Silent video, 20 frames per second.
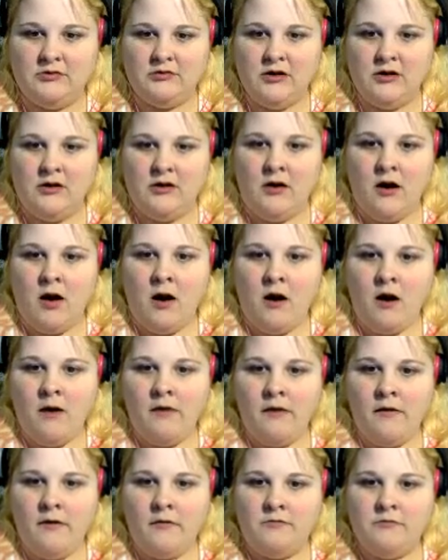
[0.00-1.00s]

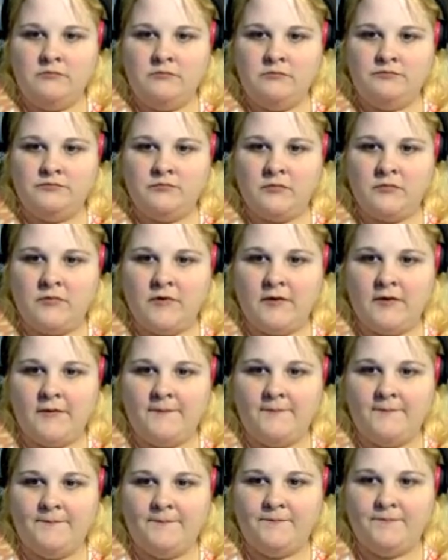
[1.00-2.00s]

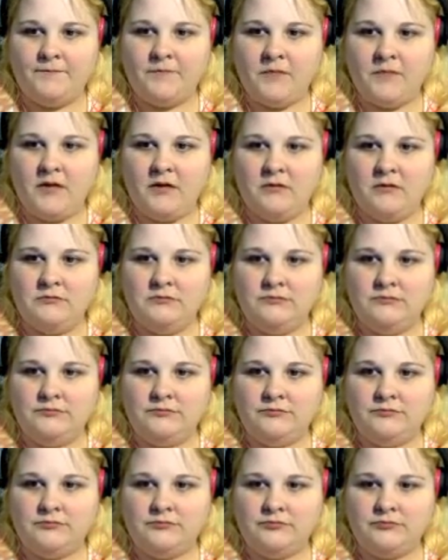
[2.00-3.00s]

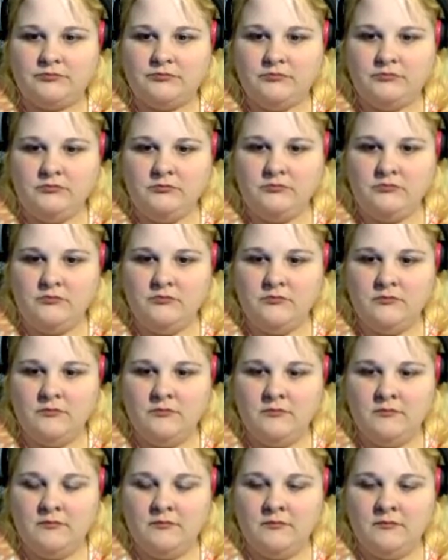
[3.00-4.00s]

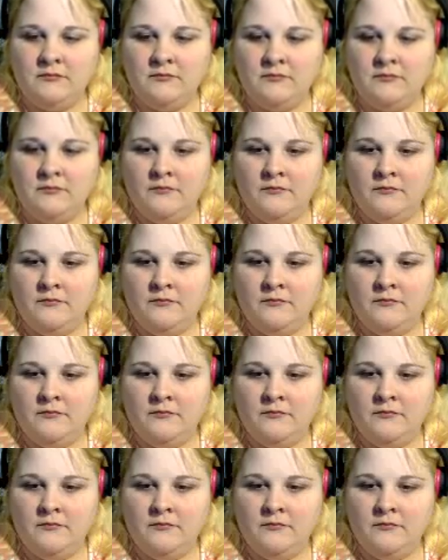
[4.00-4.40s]
Nobody speaks.